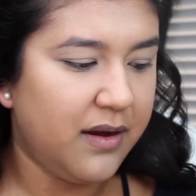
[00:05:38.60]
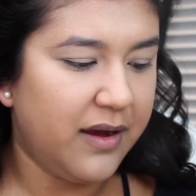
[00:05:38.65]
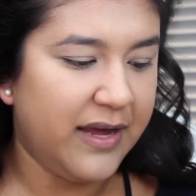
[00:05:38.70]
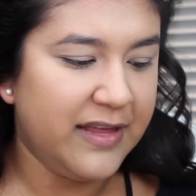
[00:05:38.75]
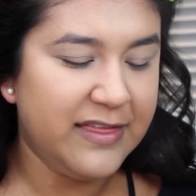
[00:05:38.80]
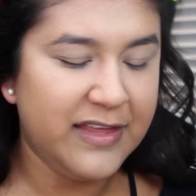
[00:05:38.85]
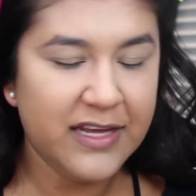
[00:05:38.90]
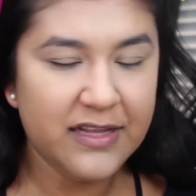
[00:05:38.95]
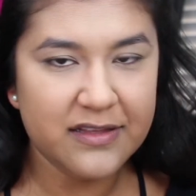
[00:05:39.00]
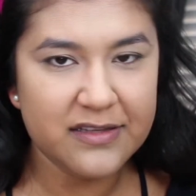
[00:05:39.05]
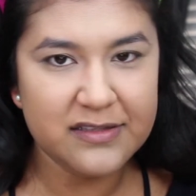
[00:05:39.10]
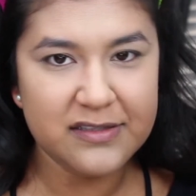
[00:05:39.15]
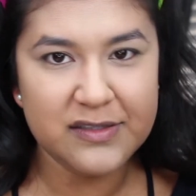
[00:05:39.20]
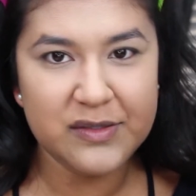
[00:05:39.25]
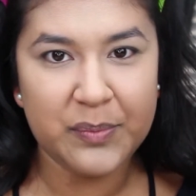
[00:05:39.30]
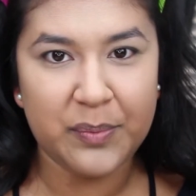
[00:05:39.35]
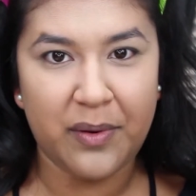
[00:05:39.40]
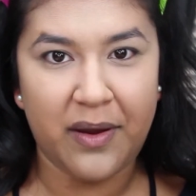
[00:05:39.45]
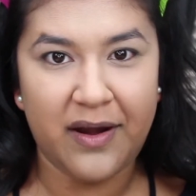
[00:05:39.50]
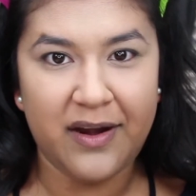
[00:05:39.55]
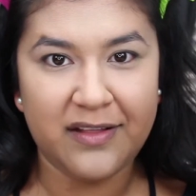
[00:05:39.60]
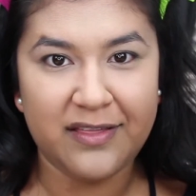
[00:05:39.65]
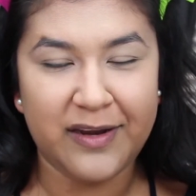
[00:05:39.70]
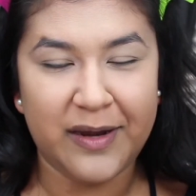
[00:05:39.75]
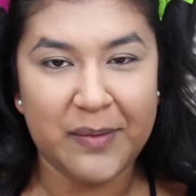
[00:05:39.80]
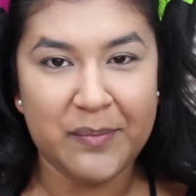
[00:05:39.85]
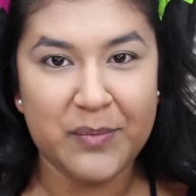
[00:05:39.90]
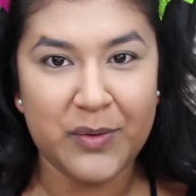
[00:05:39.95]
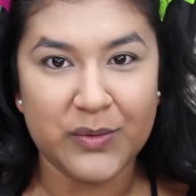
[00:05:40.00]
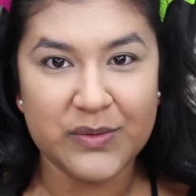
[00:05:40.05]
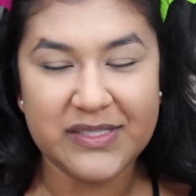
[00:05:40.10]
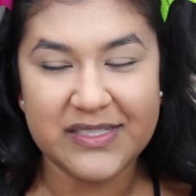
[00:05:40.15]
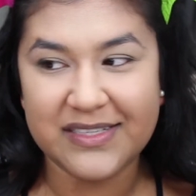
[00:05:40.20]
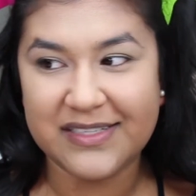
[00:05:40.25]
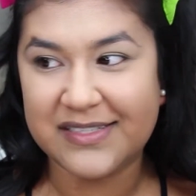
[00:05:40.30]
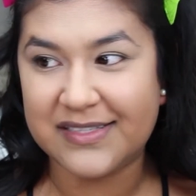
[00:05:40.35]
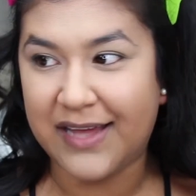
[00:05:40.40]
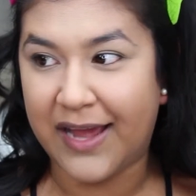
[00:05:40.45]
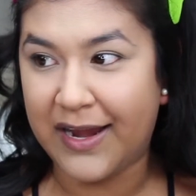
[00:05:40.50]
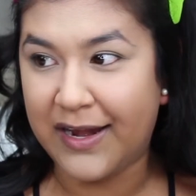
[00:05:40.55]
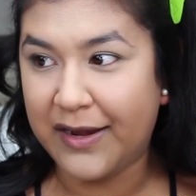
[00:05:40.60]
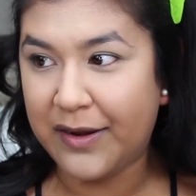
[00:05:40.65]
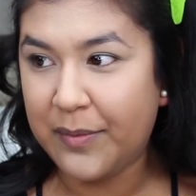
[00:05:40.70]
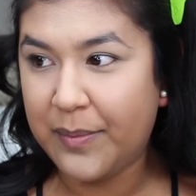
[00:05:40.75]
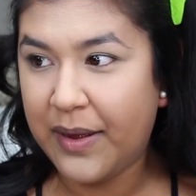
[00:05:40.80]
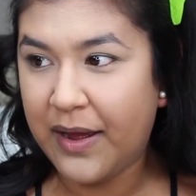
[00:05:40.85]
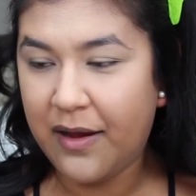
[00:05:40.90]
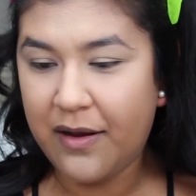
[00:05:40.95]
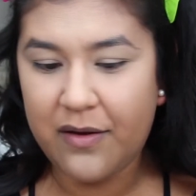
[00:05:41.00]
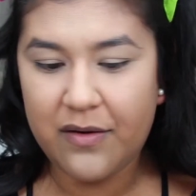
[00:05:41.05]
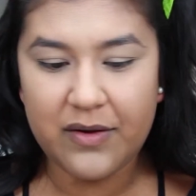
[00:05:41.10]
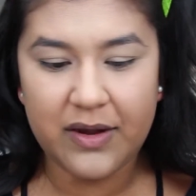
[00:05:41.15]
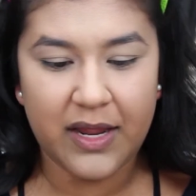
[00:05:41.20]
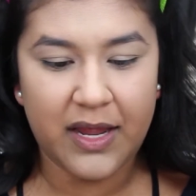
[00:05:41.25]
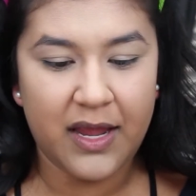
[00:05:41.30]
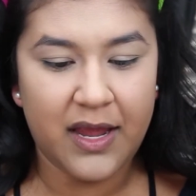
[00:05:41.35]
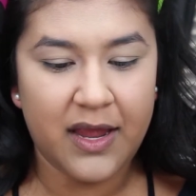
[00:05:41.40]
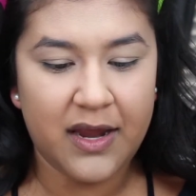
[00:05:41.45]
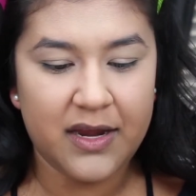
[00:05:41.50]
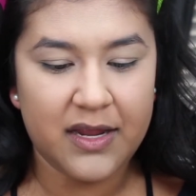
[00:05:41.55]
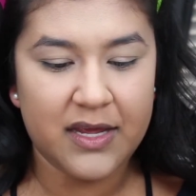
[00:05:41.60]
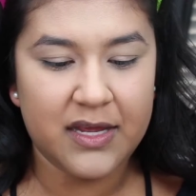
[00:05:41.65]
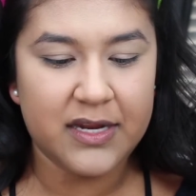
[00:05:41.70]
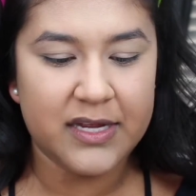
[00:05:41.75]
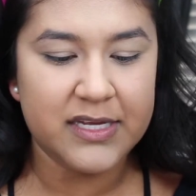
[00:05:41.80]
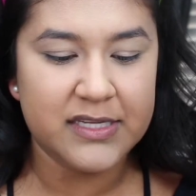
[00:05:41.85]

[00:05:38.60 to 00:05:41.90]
I think this is the product that I'm most excited about, and it